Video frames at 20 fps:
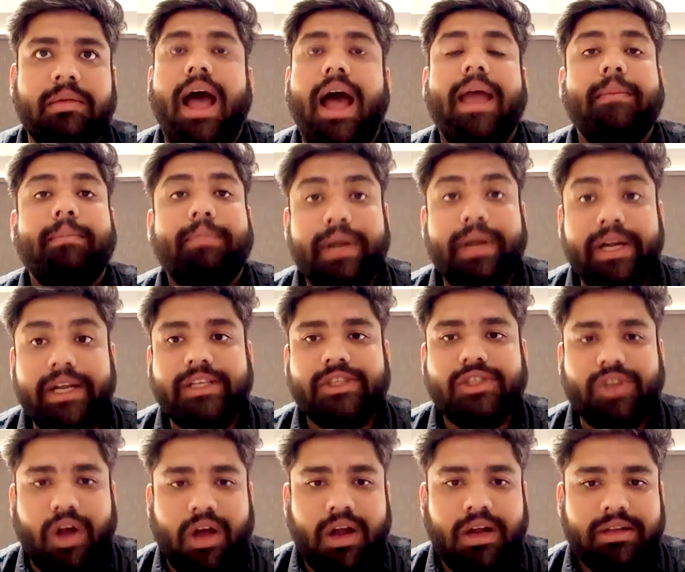I am pretty
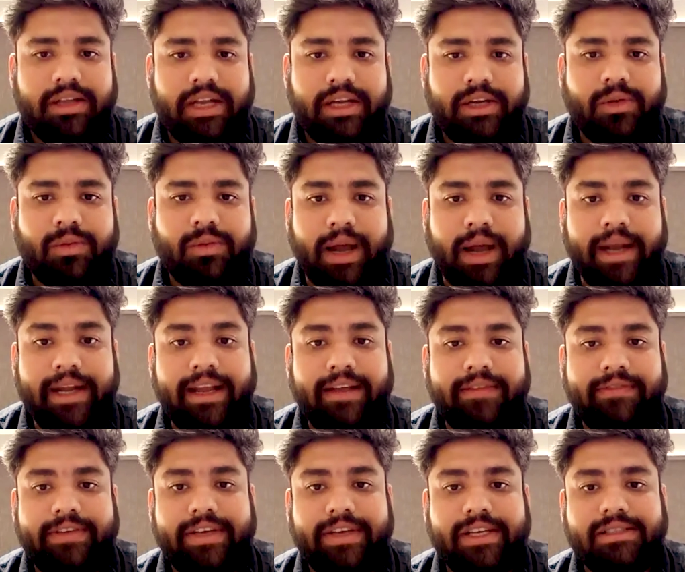sure that you might
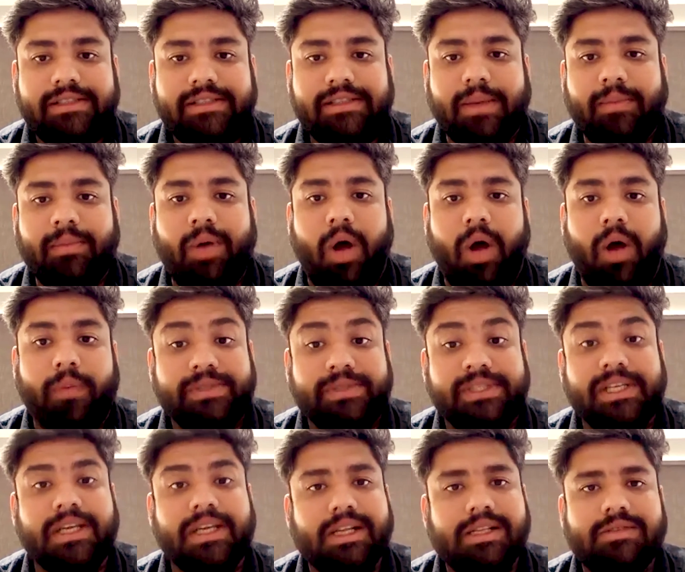have faced some
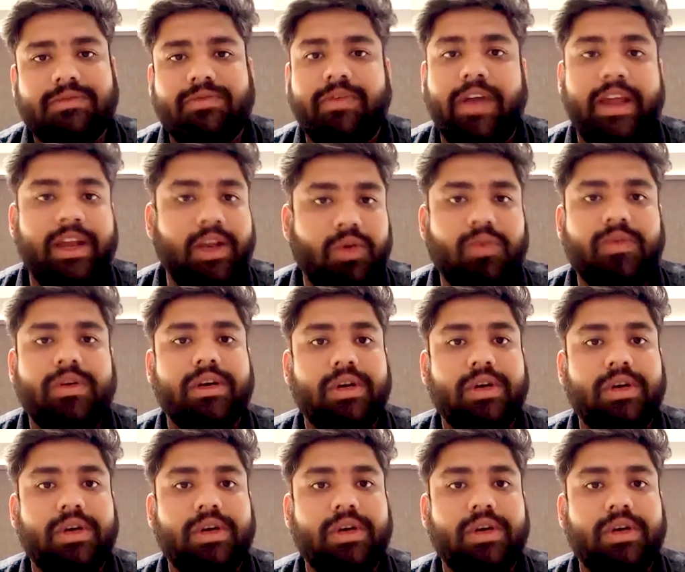obstacles when you were